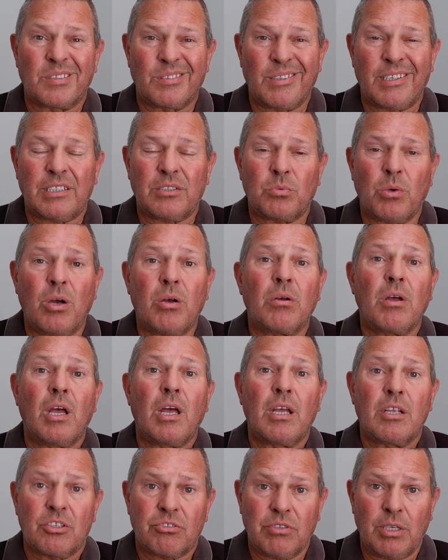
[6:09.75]
guess what,
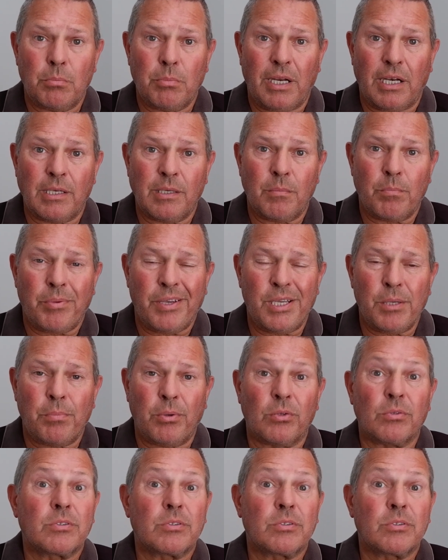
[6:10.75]
3 million people.